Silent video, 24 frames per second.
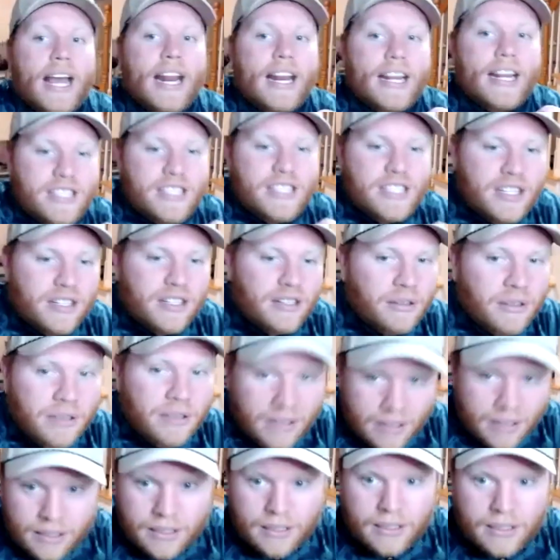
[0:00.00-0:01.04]
to get
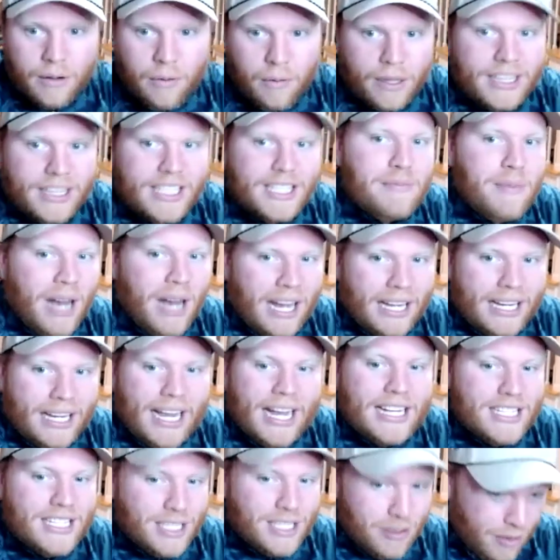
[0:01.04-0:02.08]
into what this
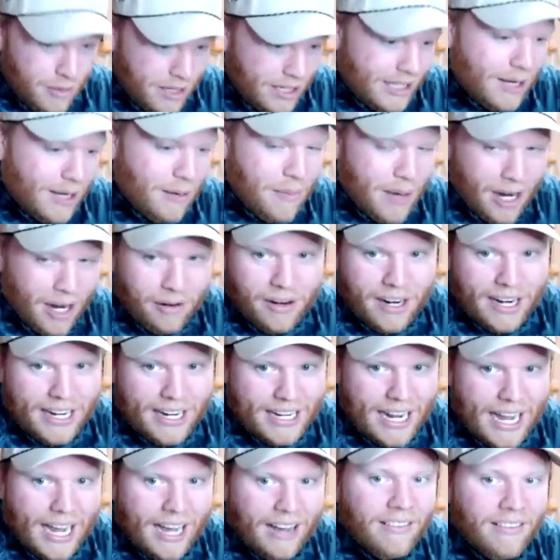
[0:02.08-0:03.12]
podcast is really about right
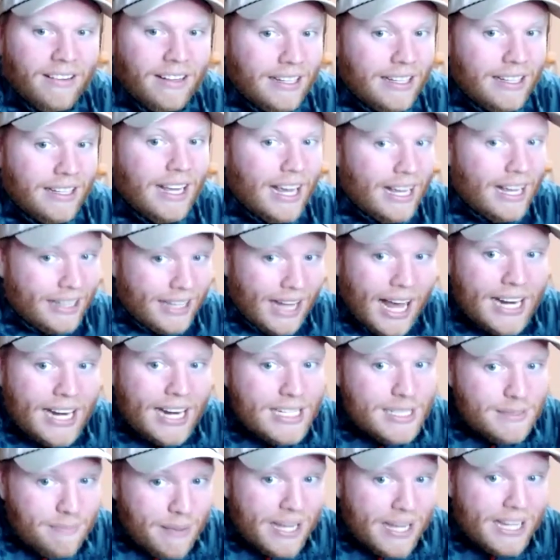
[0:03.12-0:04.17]
now, and that
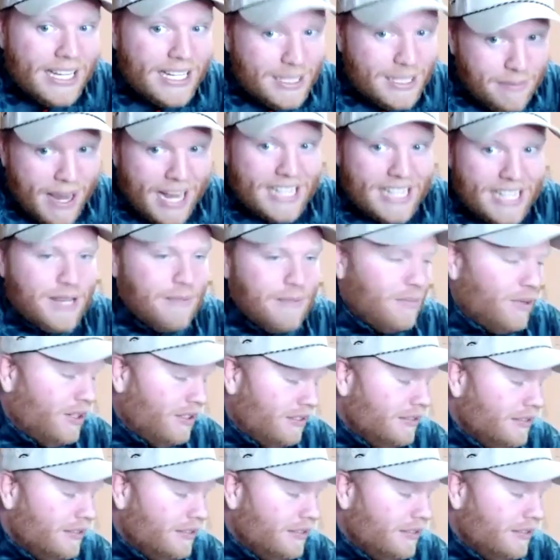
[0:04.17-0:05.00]
is Big East basketball.